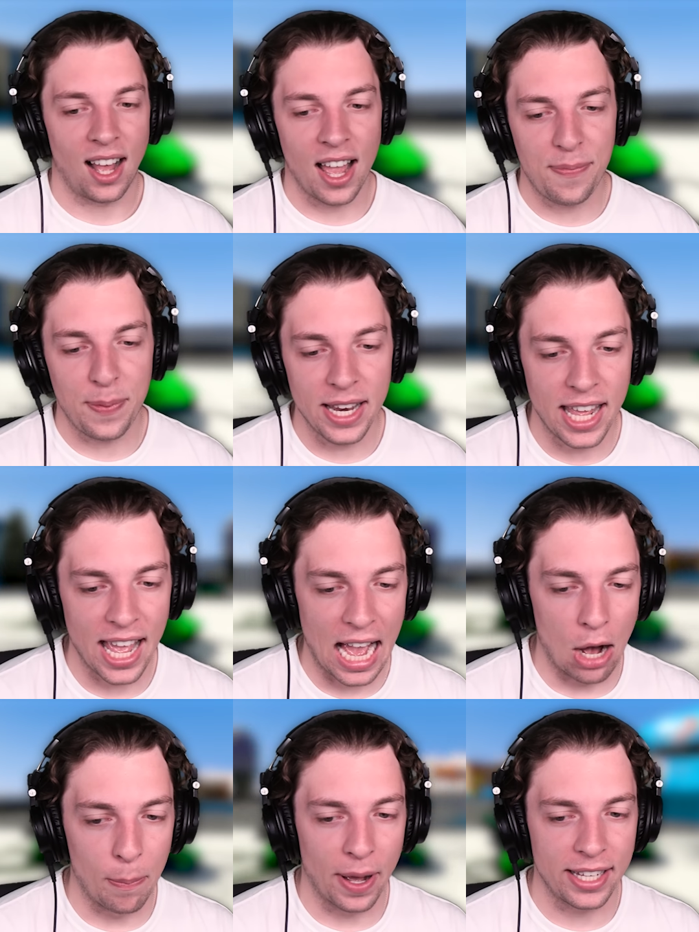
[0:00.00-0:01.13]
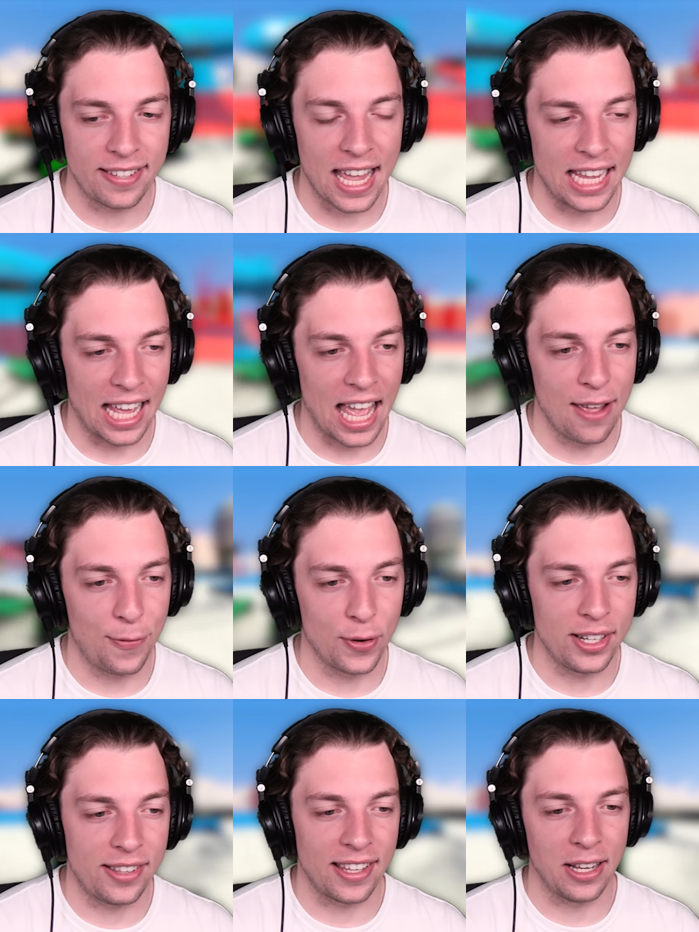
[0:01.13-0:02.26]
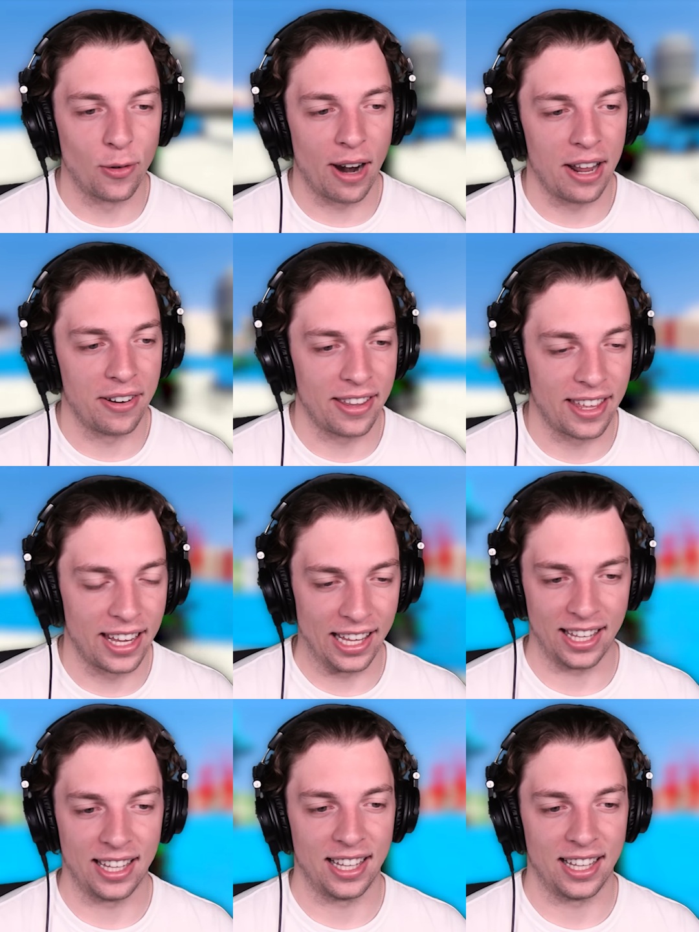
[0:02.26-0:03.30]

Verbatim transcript: I've been hit out by Tate every single round, I think.